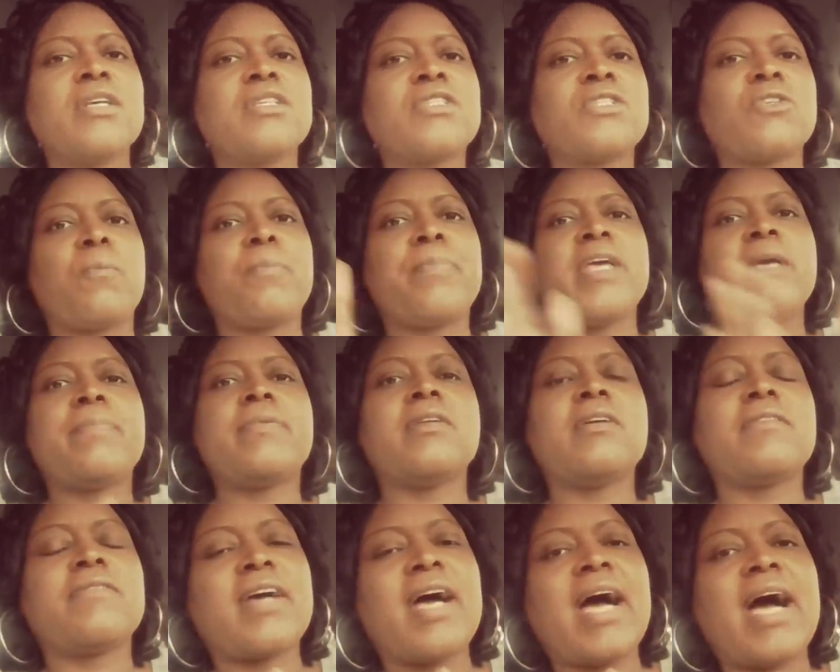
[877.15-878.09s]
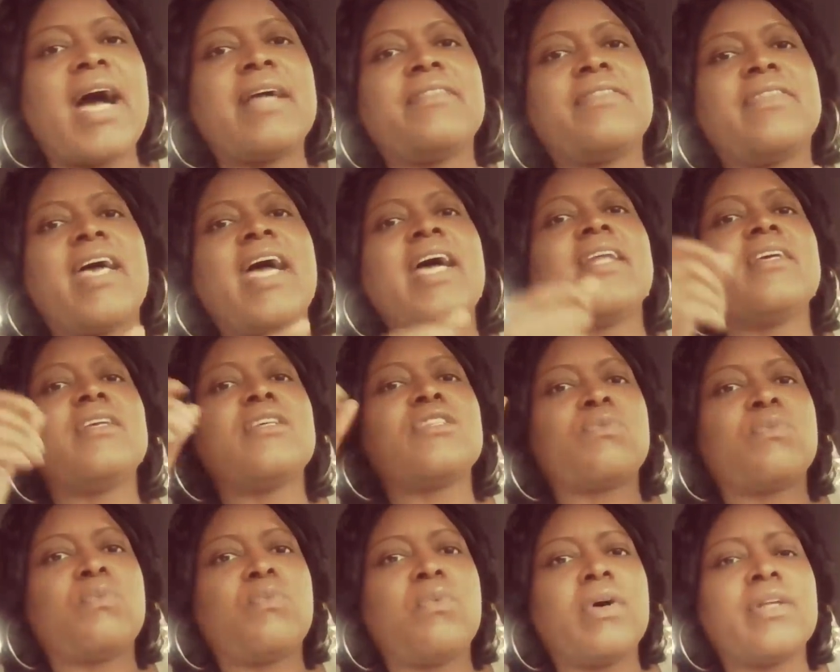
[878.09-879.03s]
So, people of God, that
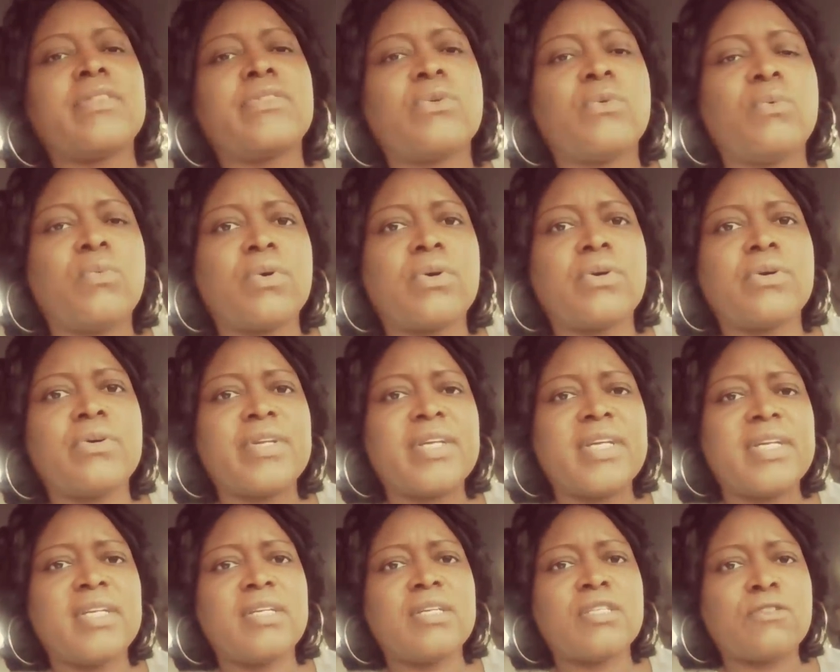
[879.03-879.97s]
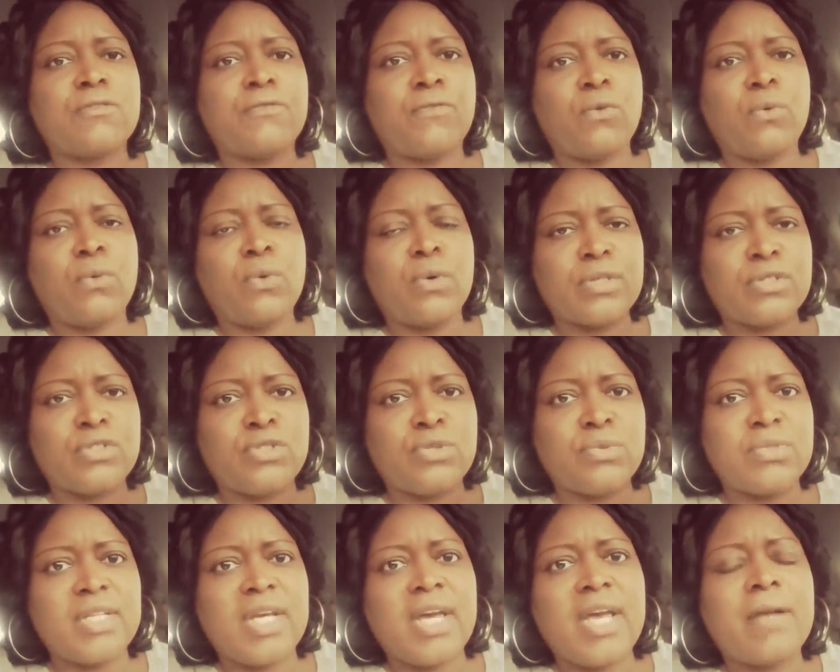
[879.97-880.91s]
is what the word is for
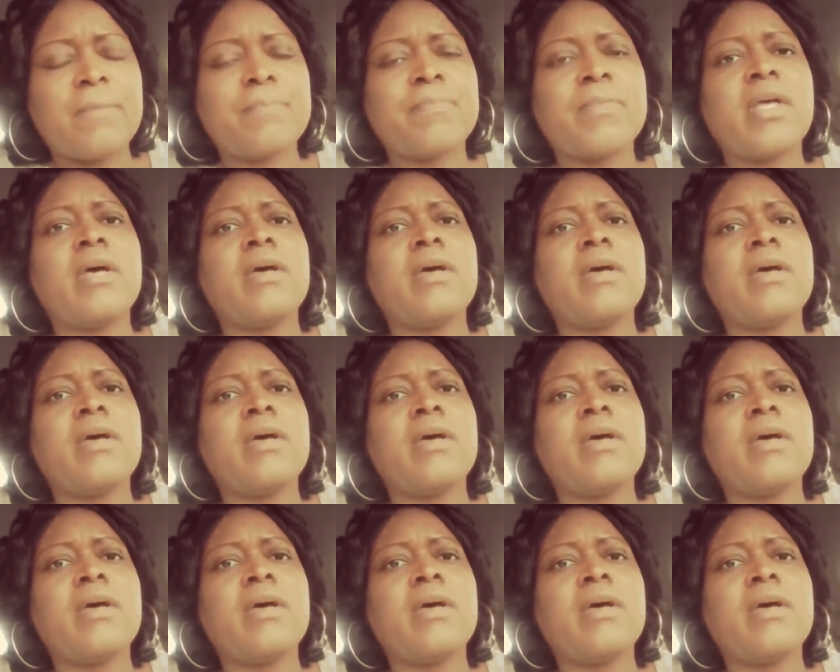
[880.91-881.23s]
today.